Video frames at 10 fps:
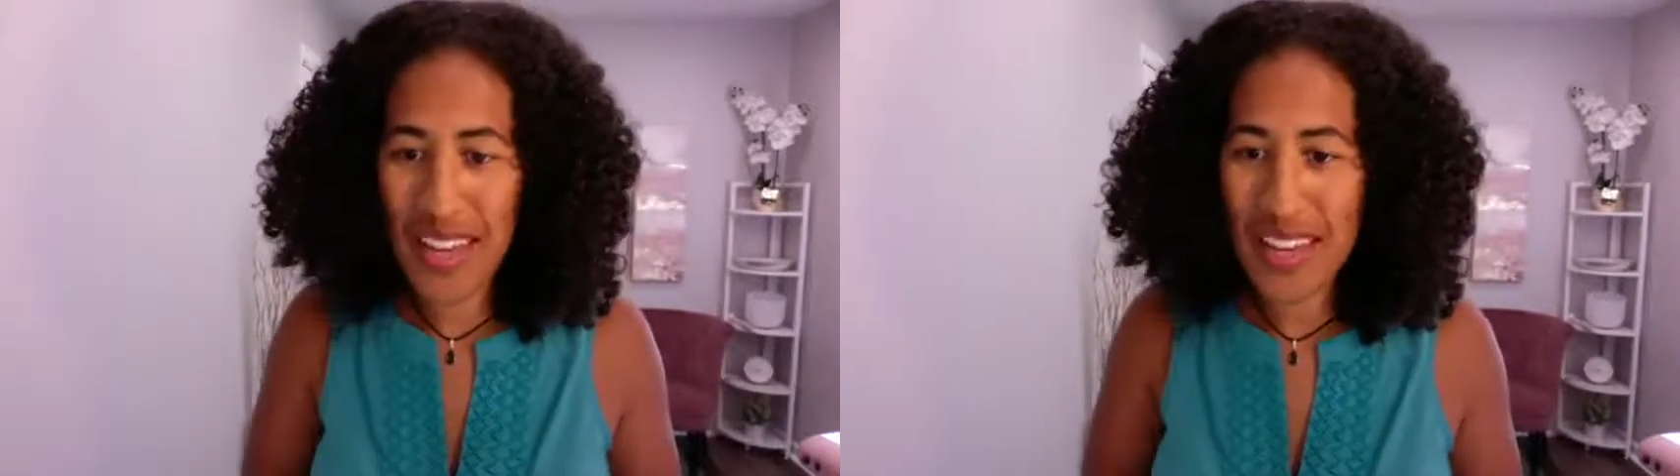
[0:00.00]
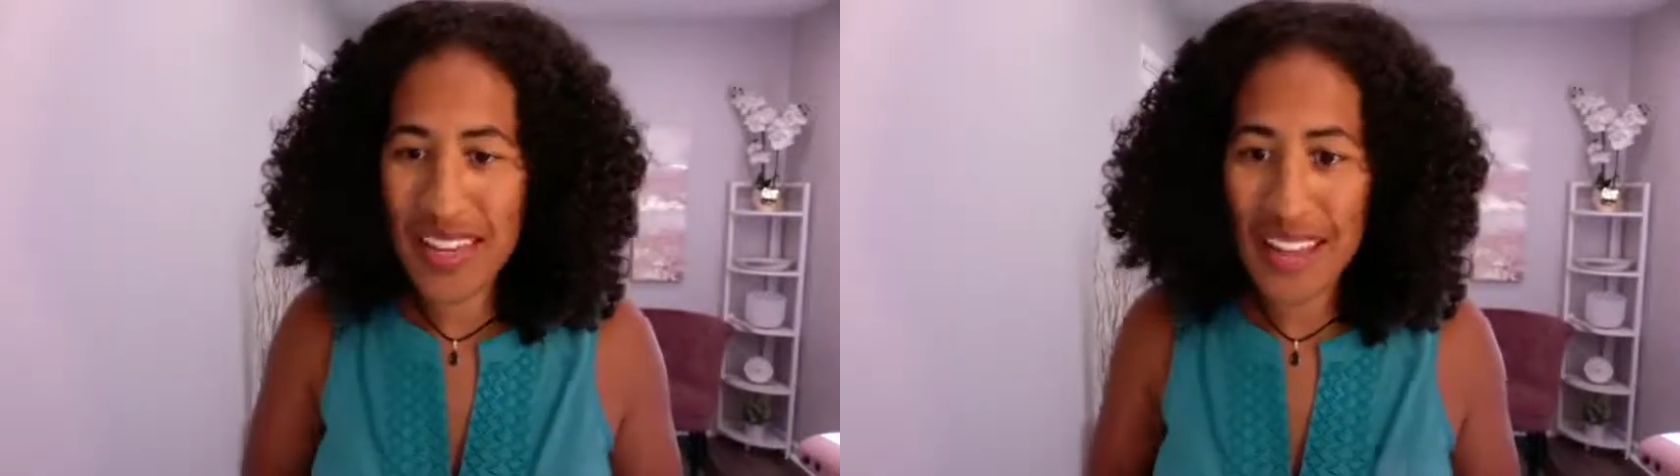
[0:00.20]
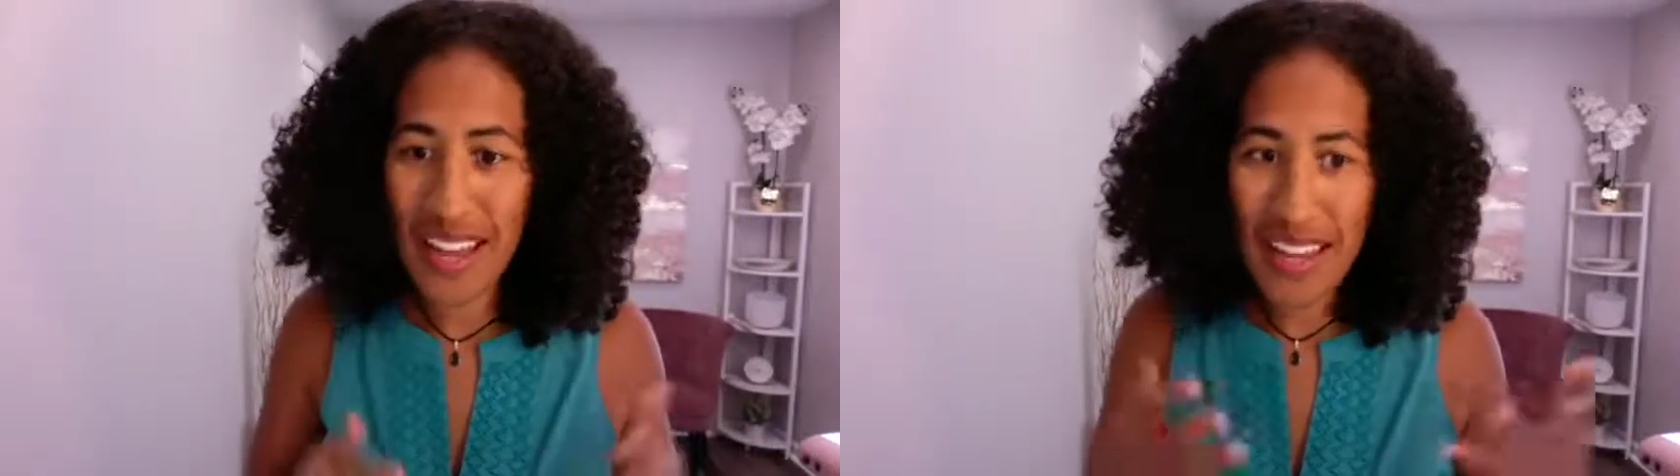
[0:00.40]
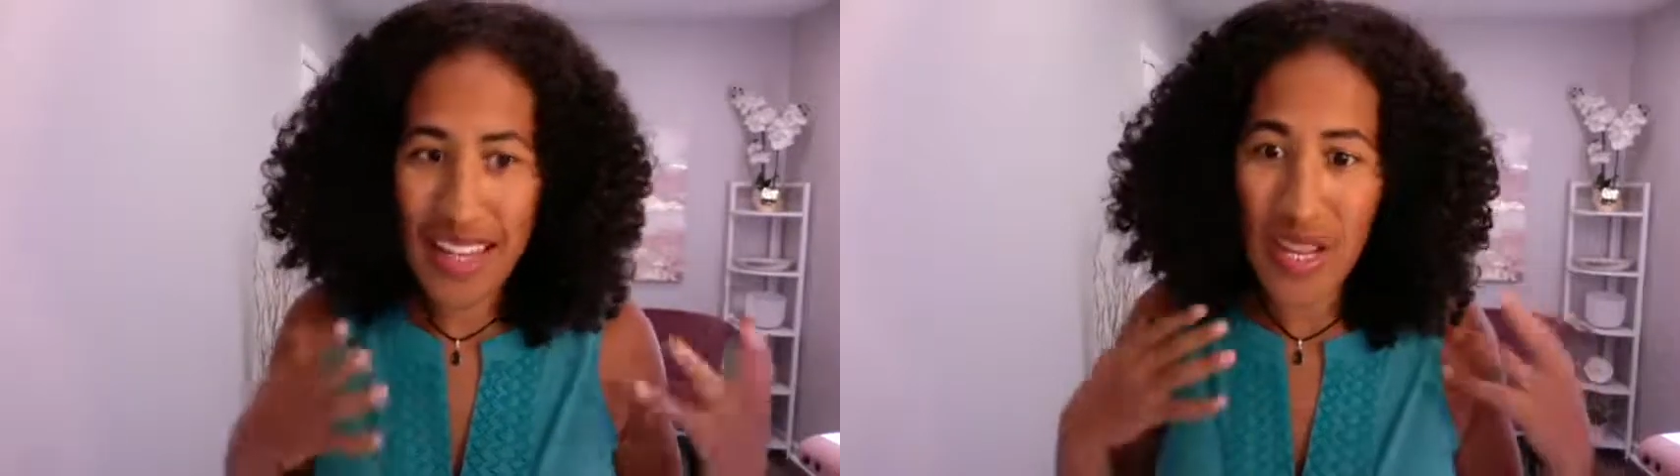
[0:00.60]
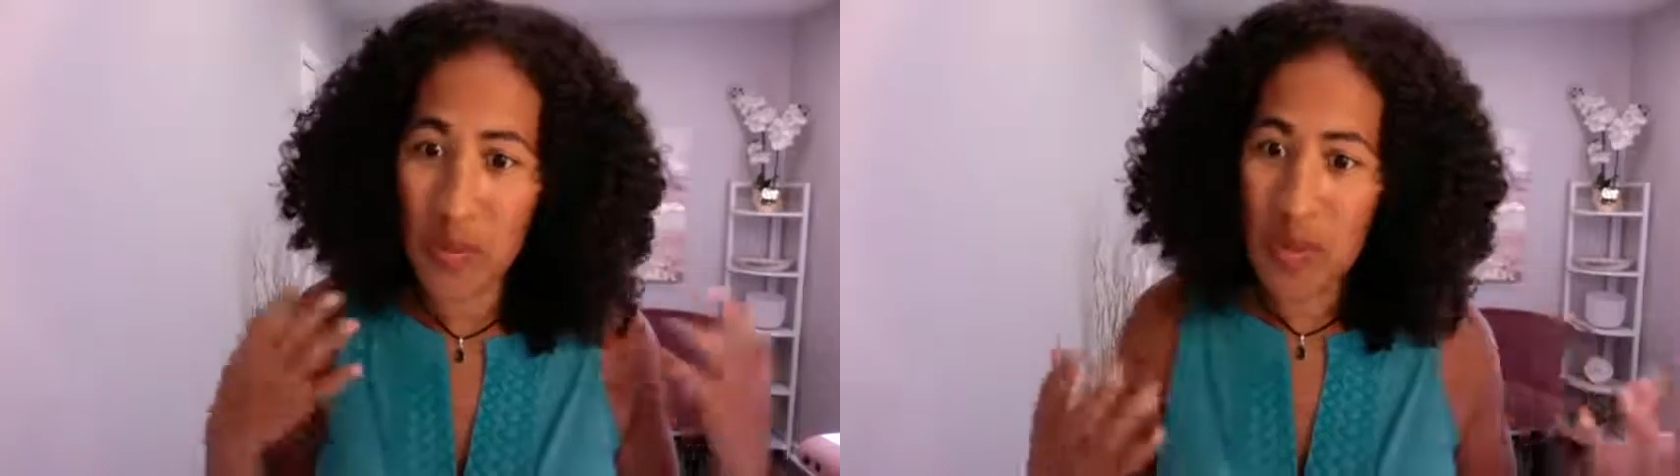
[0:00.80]
And
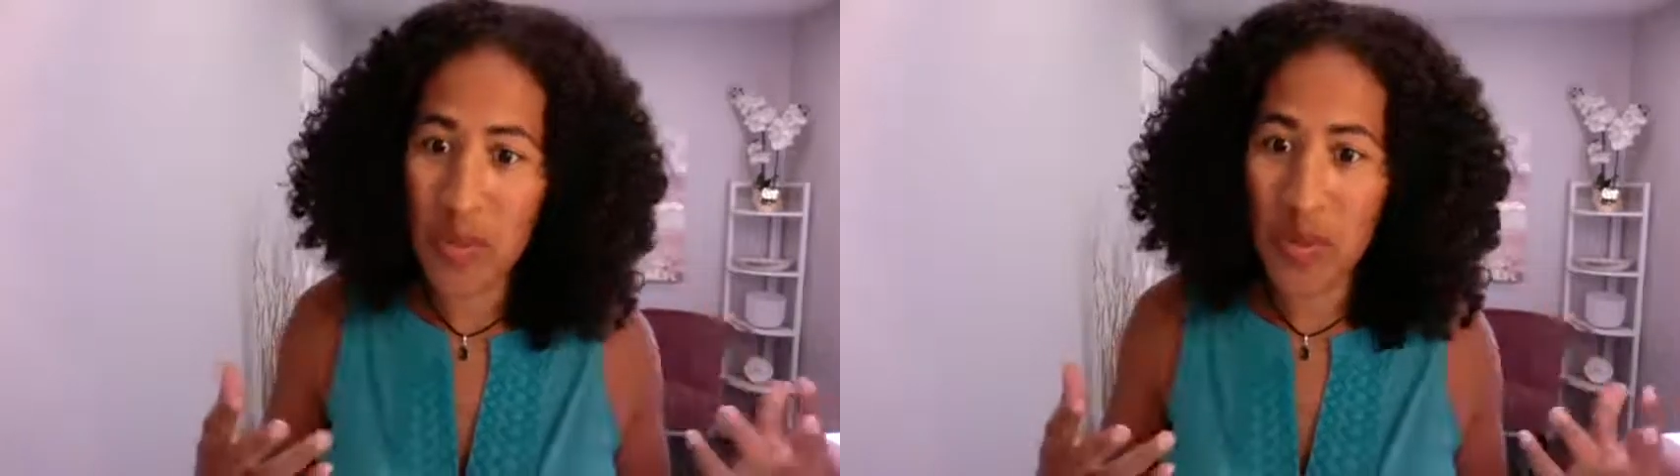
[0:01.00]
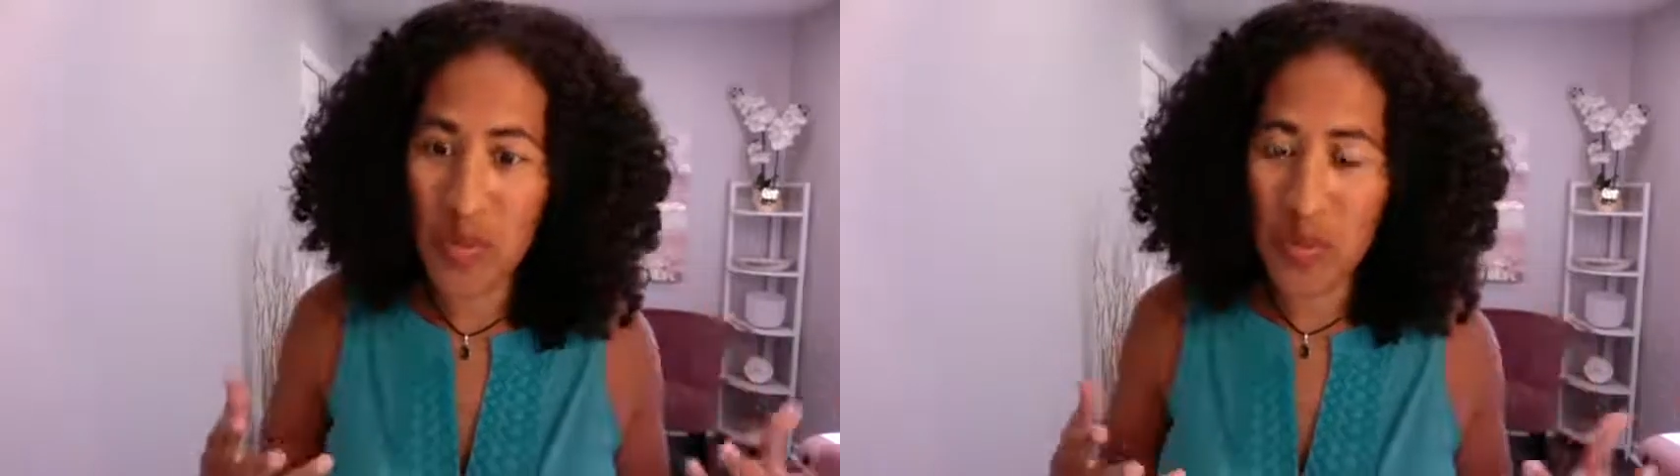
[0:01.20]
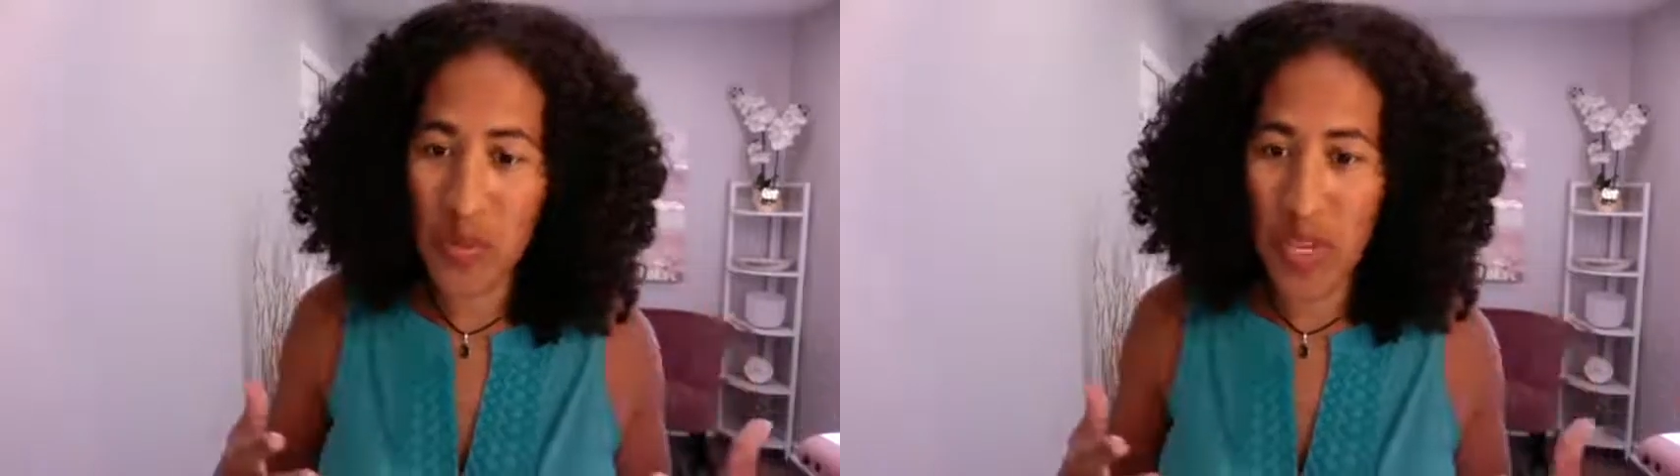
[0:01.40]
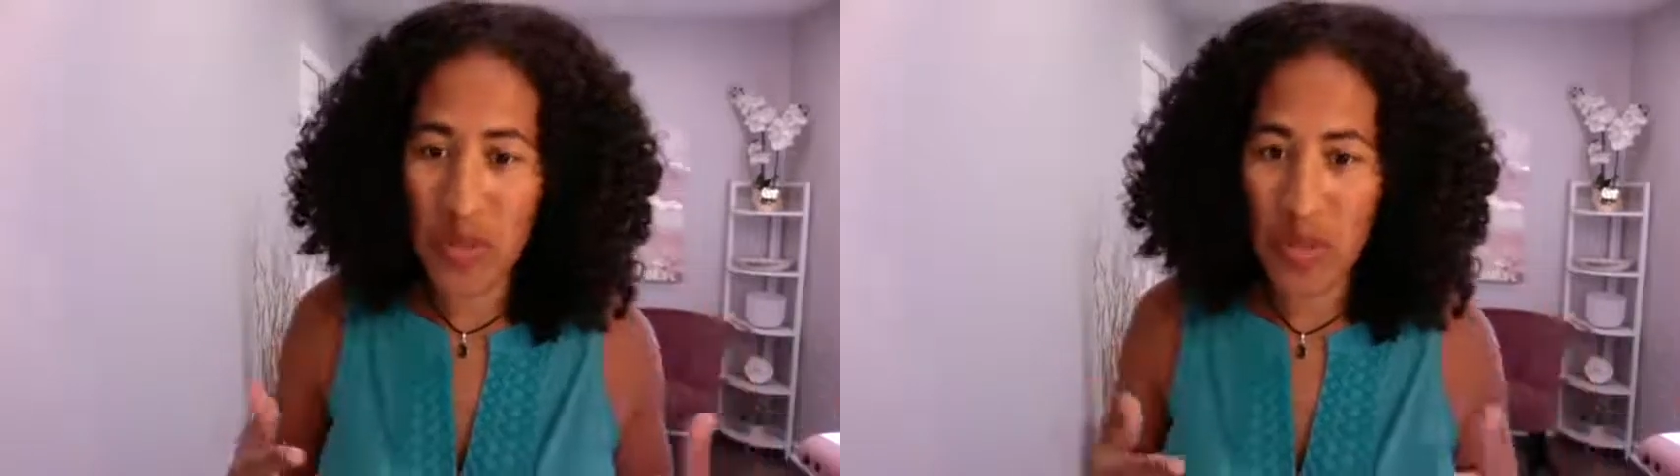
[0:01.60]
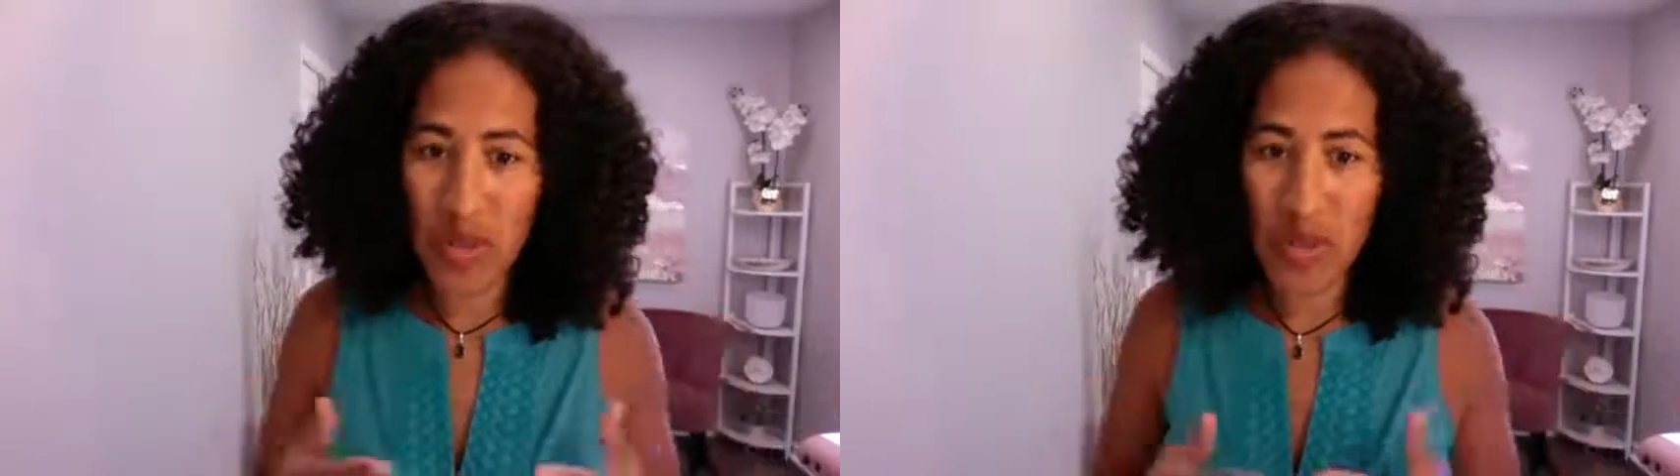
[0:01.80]
I help people do the
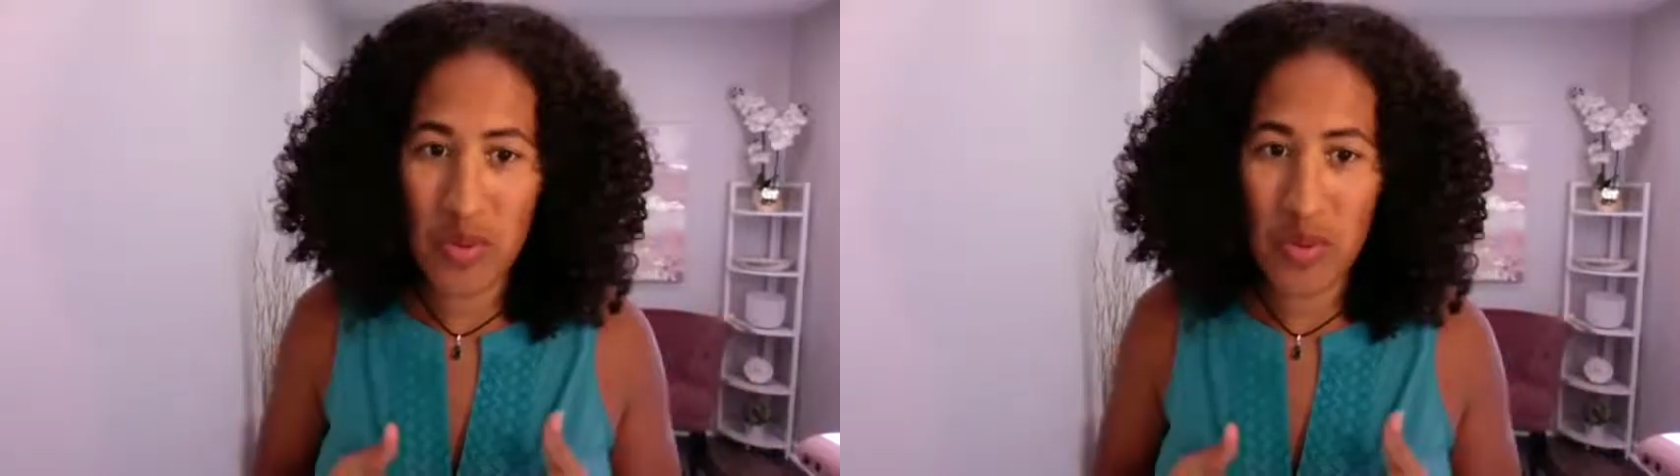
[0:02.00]
brain work